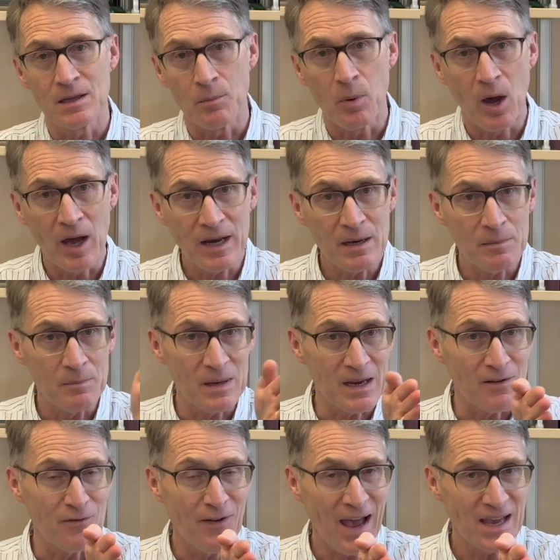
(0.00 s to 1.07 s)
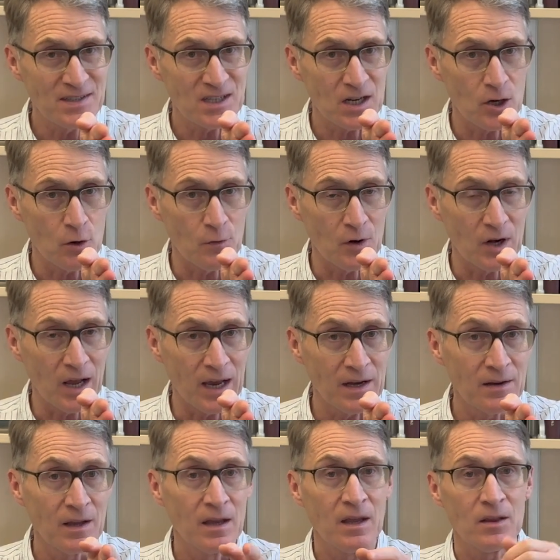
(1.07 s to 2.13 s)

the body being fasted overnight,